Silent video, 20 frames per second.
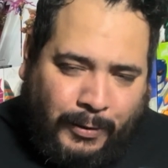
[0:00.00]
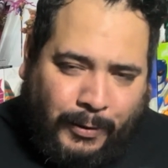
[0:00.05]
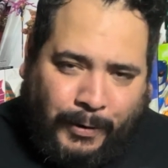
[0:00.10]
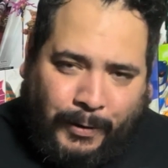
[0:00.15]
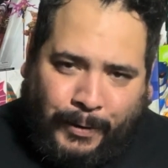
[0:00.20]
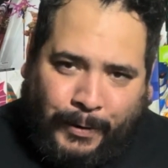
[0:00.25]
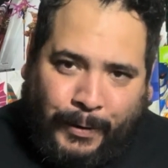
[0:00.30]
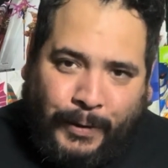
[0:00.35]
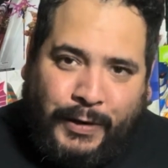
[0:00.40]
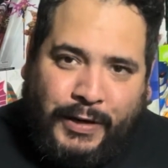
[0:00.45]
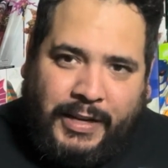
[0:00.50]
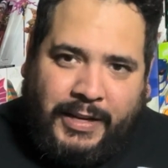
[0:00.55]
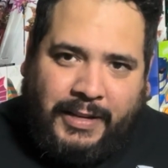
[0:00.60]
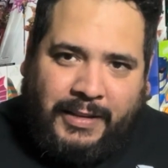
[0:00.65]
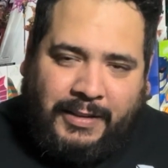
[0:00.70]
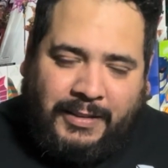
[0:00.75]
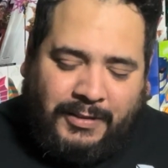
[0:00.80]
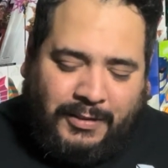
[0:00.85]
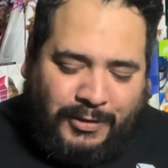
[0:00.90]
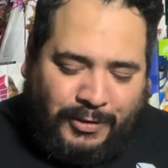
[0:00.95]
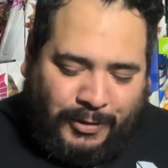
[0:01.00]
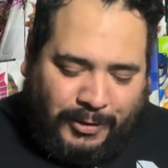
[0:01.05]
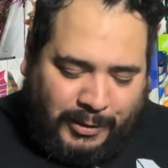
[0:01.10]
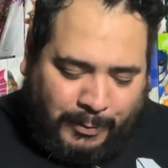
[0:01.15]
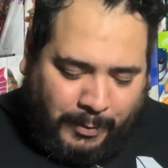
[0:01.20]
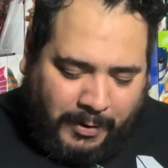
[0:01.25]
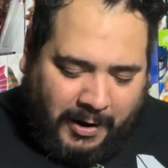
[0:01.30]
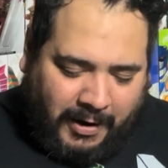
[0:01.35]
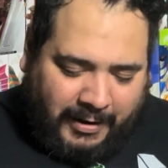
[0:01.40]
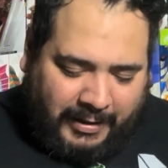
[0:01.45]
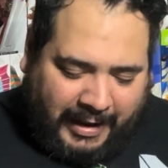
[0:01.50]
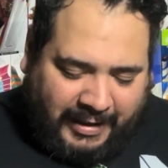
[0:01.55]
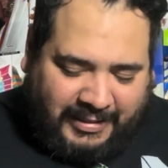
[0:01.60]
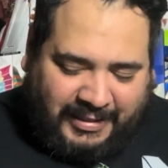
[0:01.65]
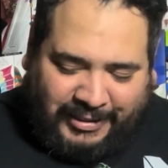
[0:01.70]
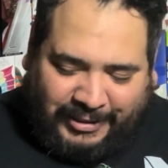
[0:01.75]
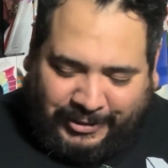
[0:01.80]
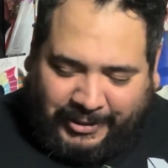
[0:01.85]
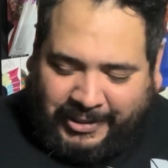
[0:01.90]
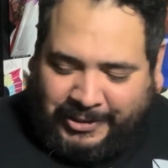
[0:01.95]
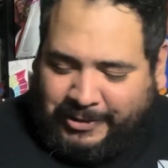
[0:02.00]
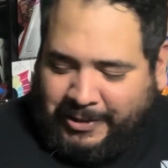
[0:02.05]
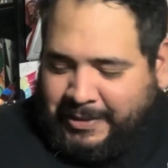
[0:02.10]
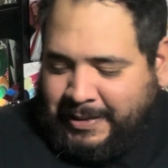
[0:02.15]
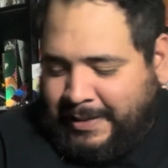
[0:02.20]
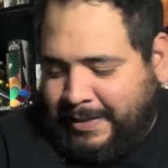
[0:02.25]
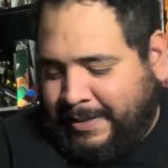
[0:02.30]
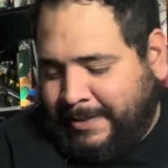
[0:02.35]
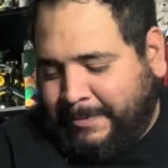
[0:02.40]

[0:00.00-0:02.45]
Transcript: Ernie's Juice Bar. That's a strange one.